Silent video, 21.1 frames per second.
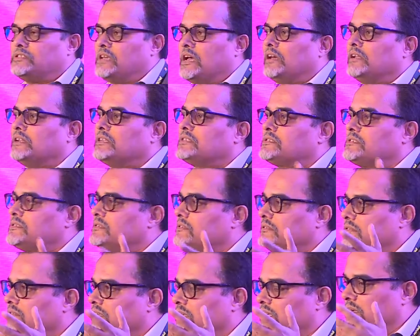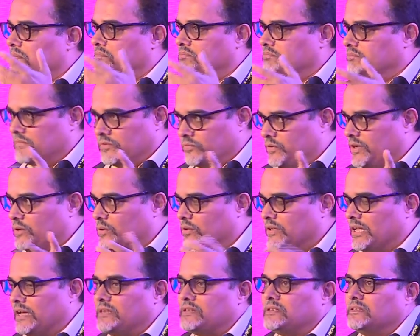arrest, we know
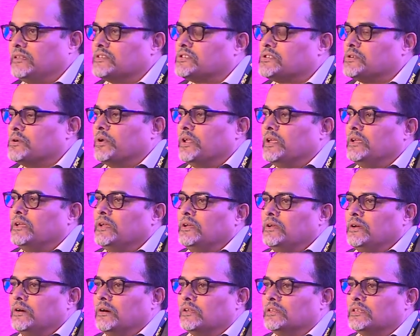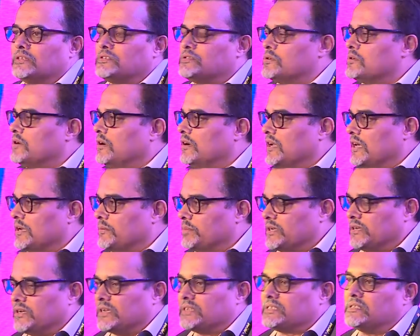that, the story on the so-called
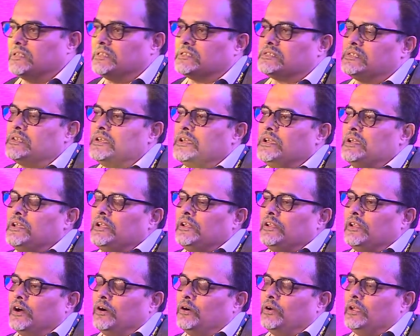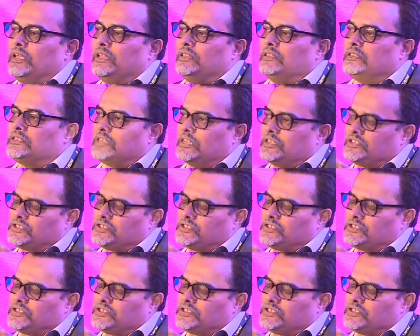urban Naxals. Now, in such